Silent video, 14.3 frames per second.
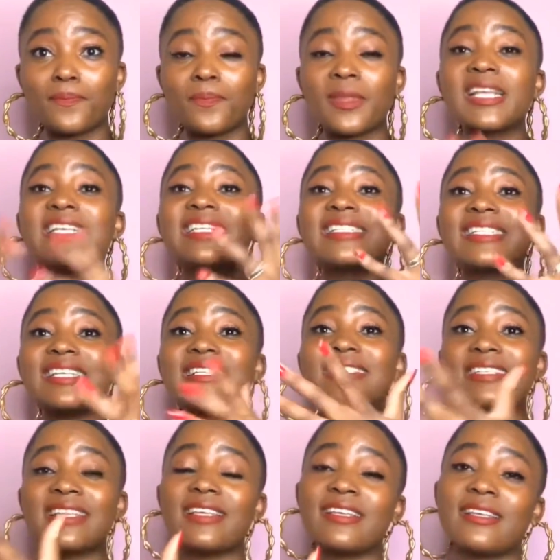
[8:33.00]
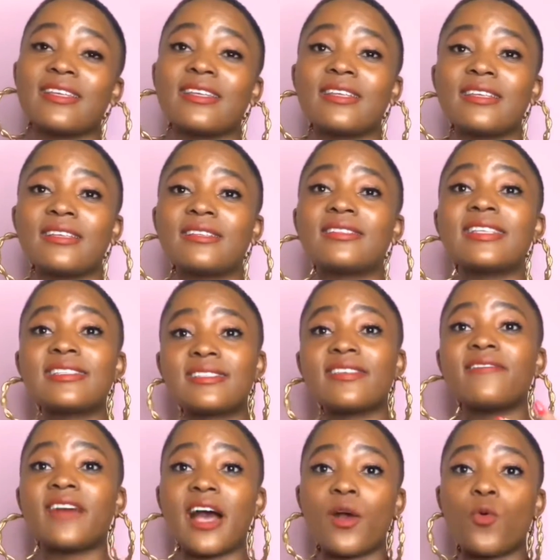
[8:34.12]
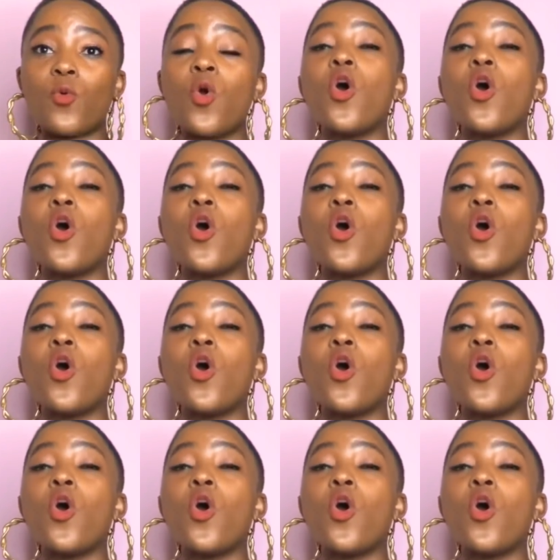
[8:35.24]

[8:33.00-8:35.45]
Sisi, Sisi vangu.